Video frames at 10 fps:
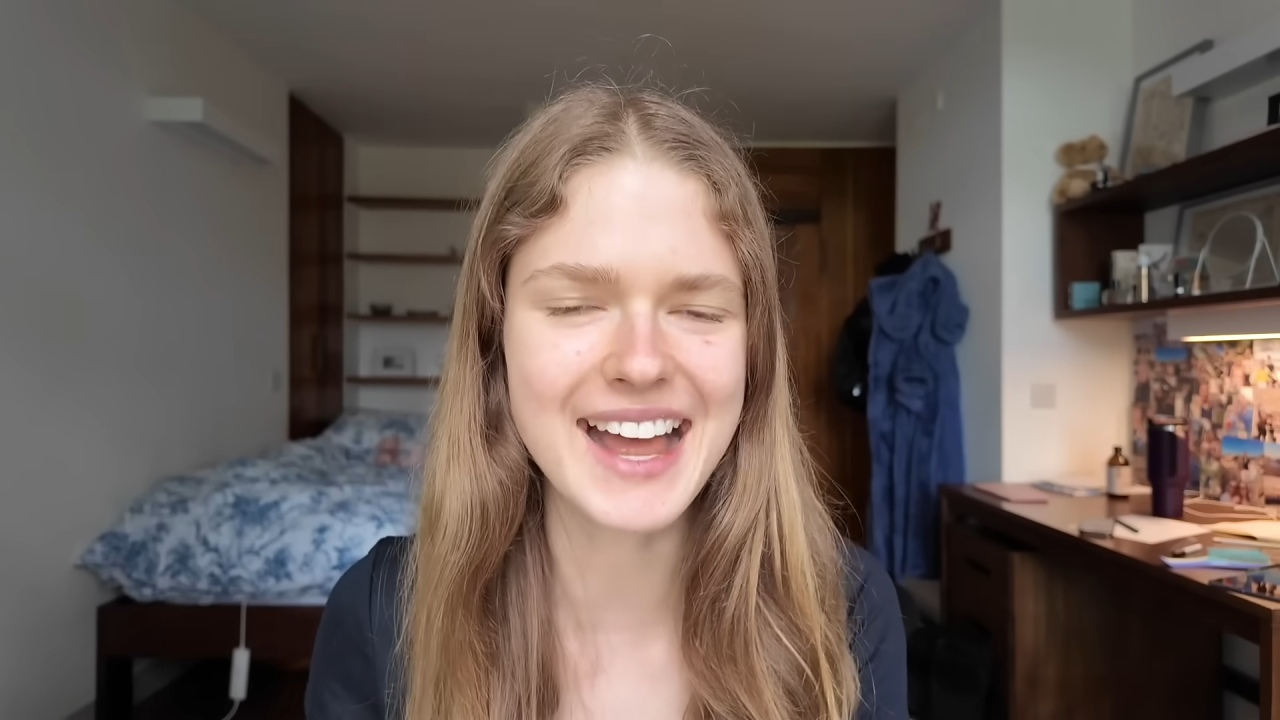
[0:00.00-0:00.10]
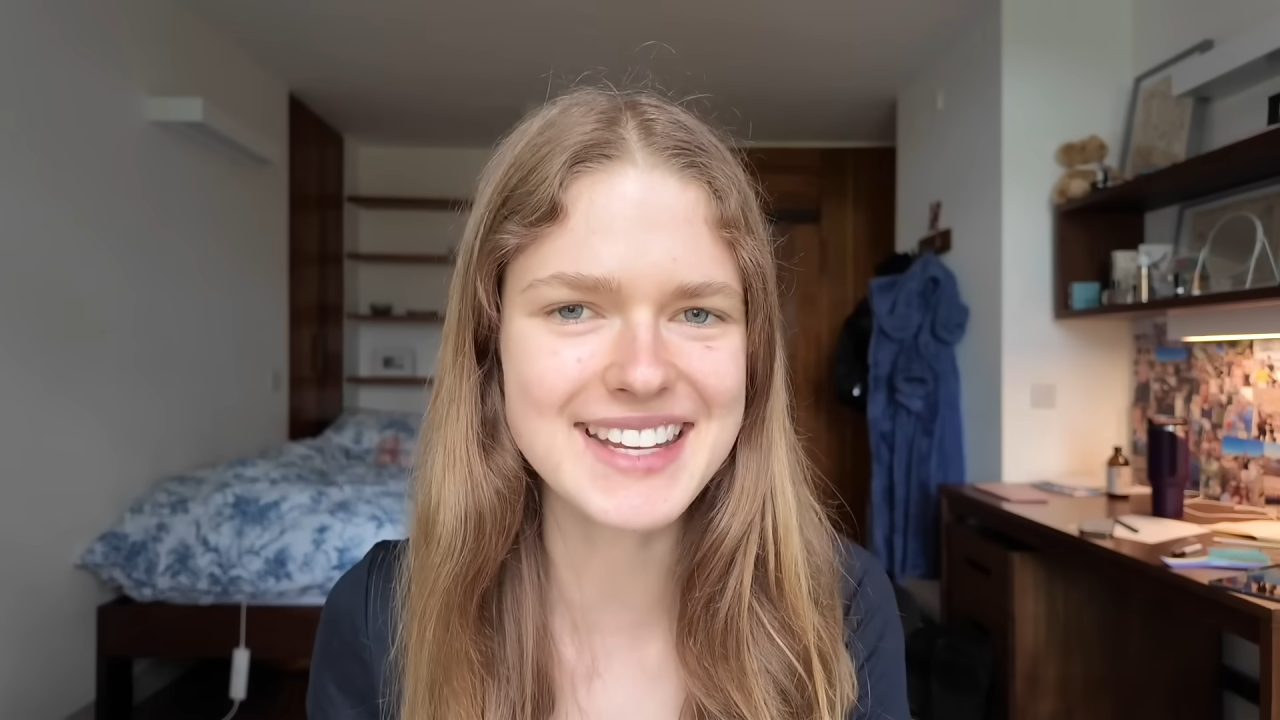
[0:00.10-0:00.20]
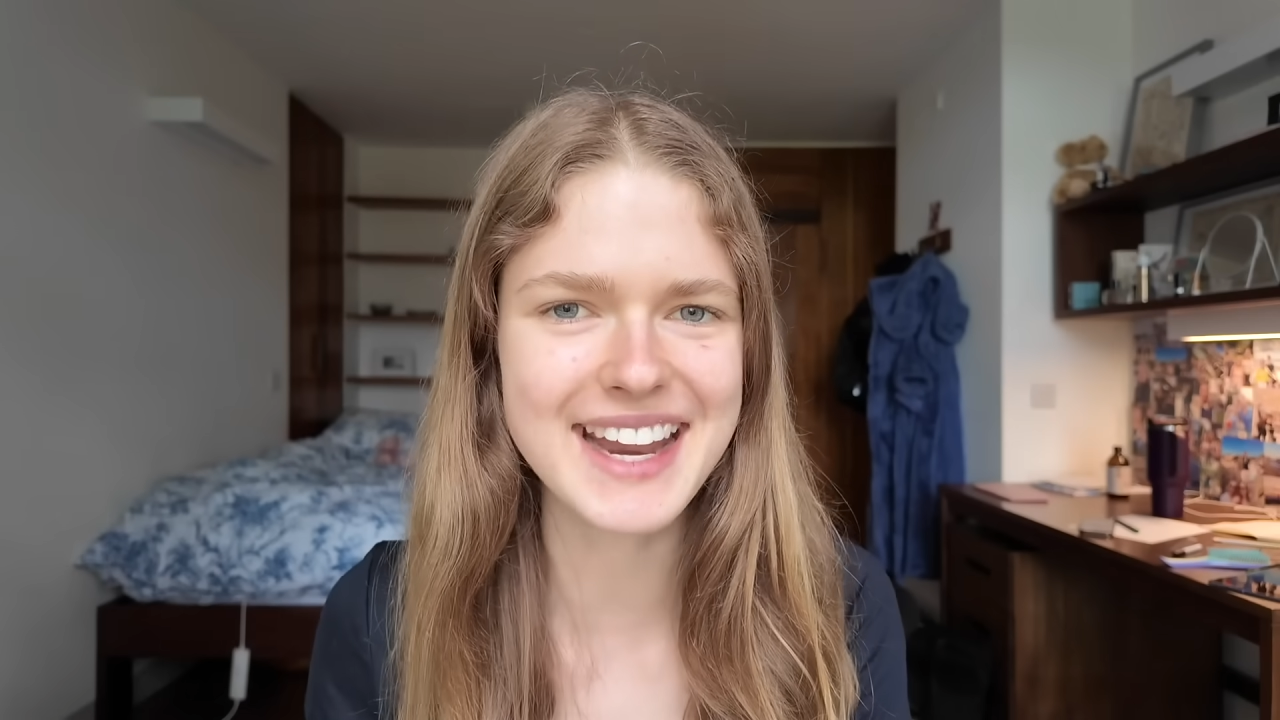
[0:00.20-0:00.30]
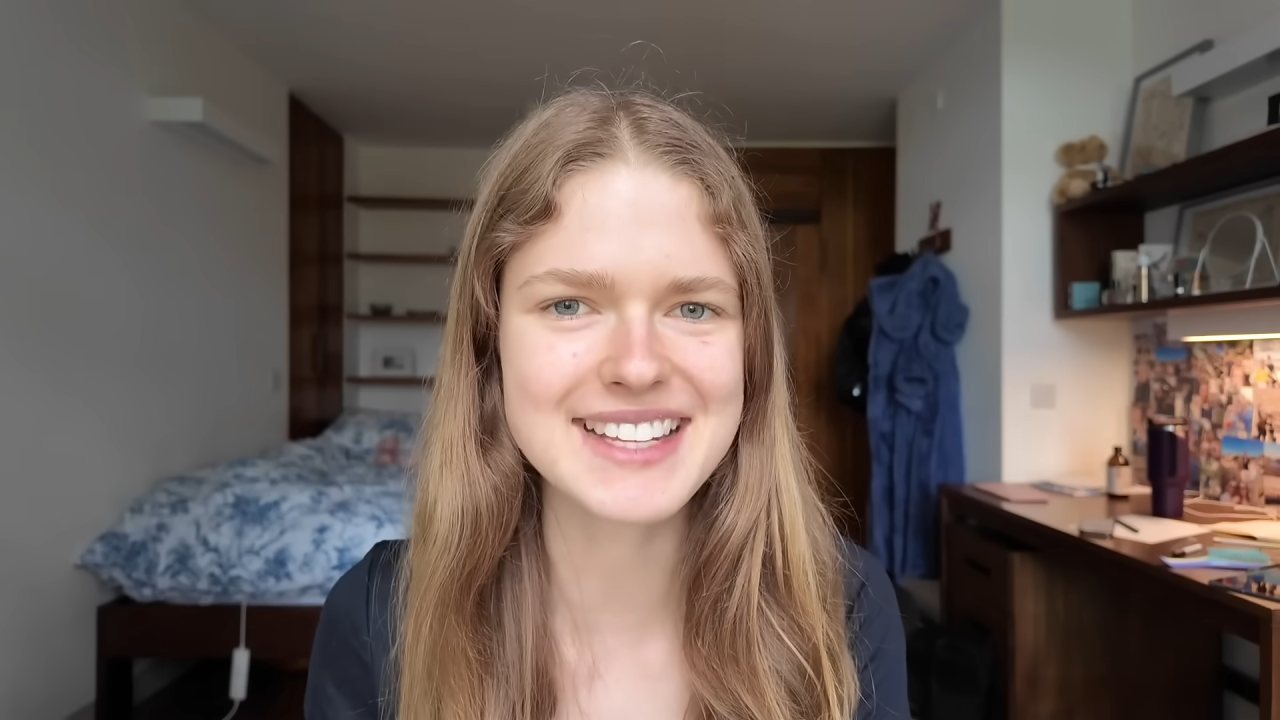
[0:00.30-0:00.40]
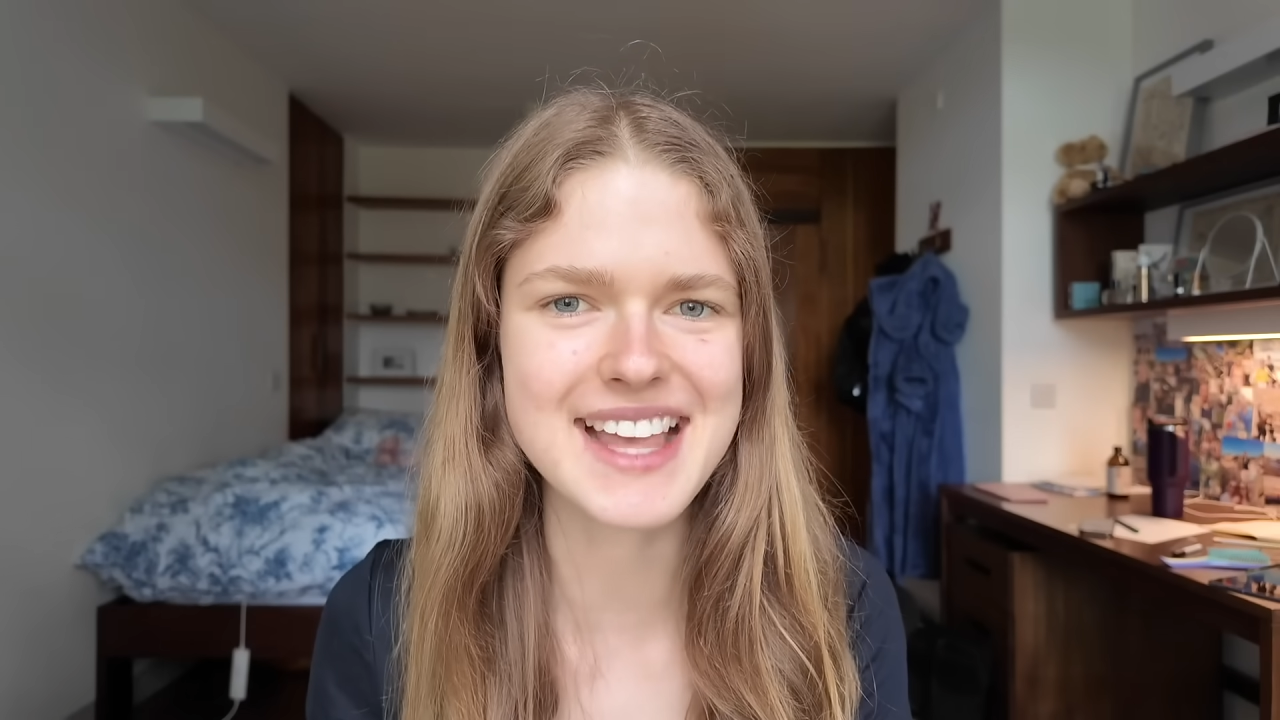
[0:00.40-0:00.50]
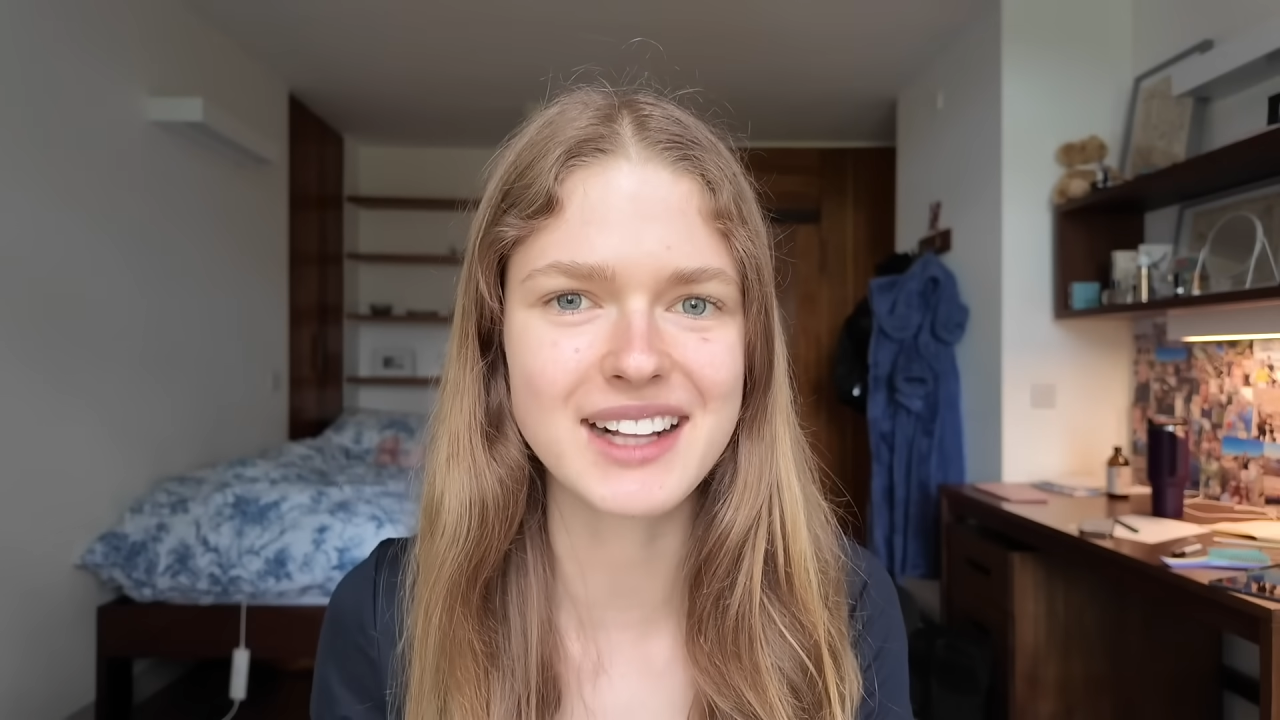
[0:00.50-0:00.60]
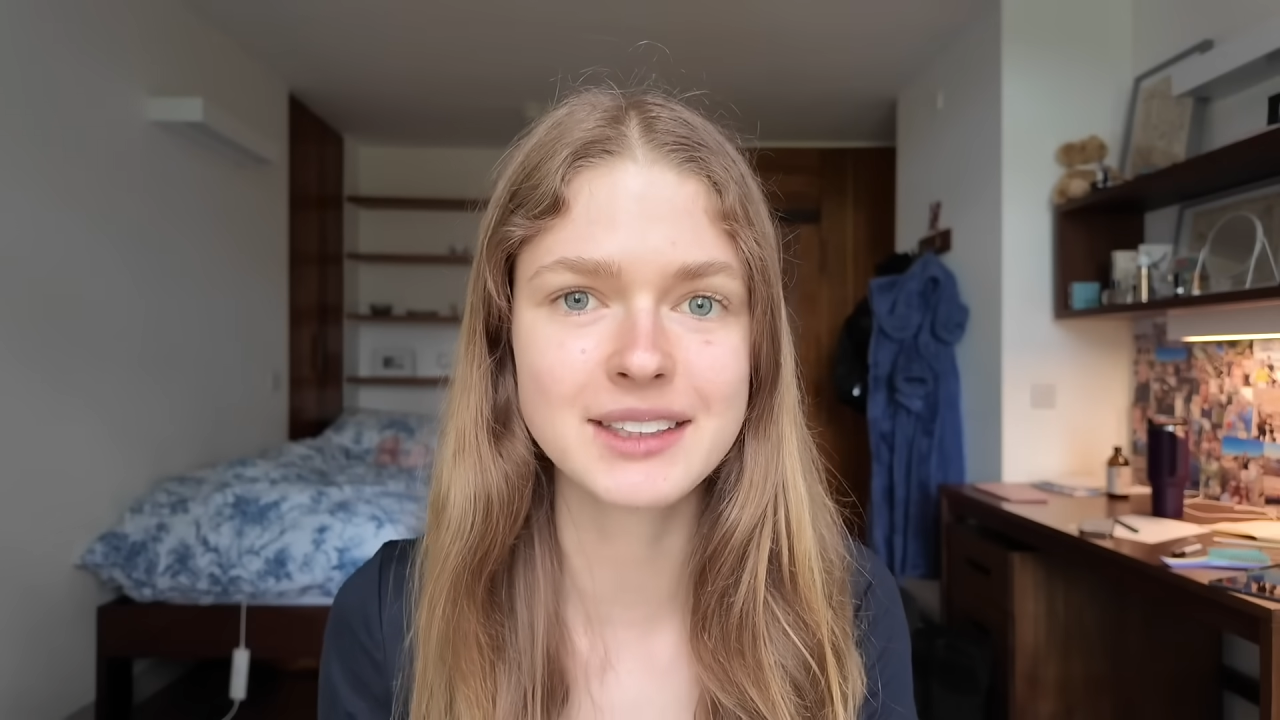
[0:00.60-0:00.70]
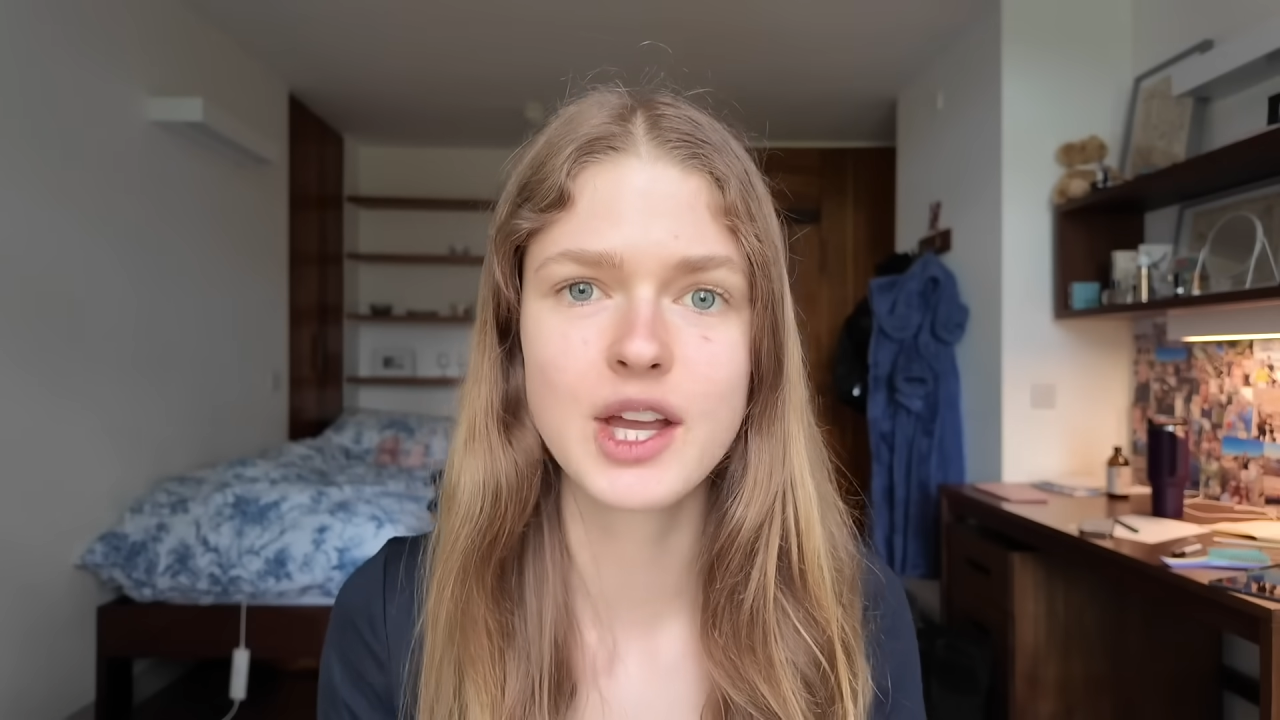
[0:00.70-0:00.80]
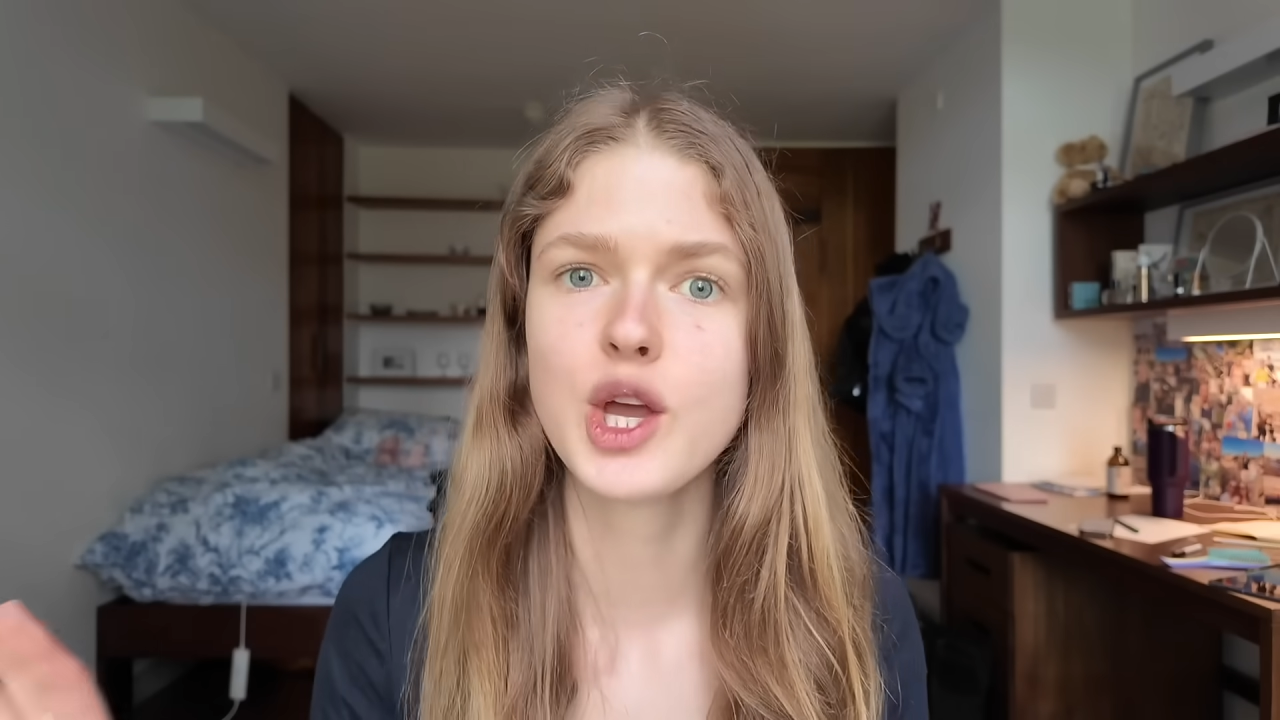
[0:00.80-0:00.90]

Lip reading: and EdExcel.